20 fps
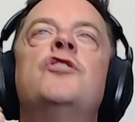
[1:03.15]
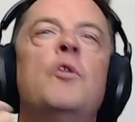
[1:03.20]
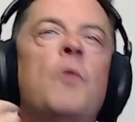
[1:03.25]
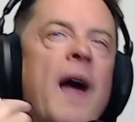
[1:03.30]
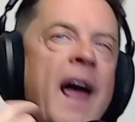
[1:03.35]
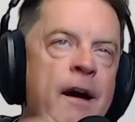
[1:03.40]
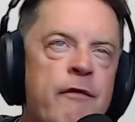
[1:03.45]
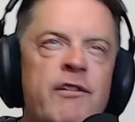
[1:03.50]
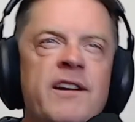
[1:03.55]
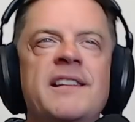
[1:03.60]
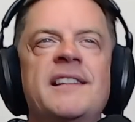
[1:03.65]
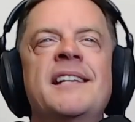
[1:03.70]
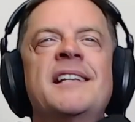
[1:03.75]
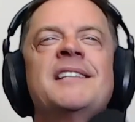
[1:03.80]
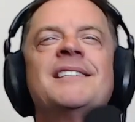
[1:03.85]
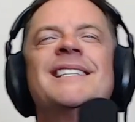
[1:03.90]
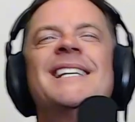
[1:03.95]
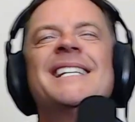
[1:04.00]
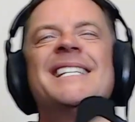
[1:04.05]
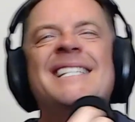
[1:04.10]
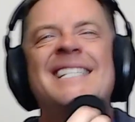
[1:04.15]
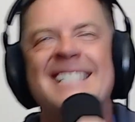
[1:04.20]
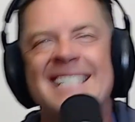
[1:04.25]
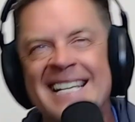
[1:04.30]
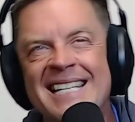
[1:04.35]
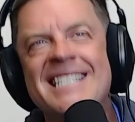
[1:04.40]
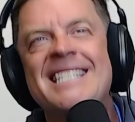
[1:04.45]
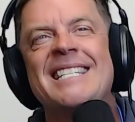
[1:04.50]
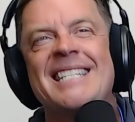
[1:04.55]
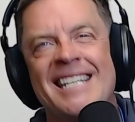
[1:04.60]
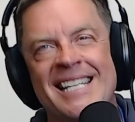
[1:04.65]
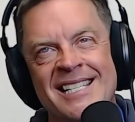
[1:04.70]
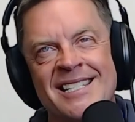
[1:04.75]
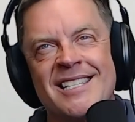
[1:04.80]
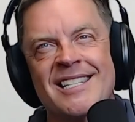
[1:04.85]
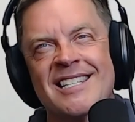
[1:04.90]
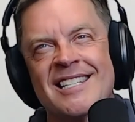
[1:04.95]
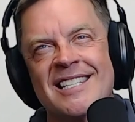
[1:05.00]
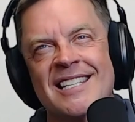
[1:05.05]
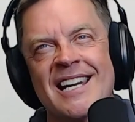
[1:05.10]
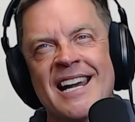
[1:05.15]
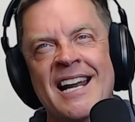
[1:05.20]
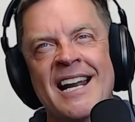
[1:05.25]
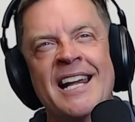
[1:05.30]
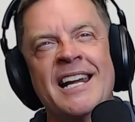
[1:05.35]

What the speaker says: to everything's existence.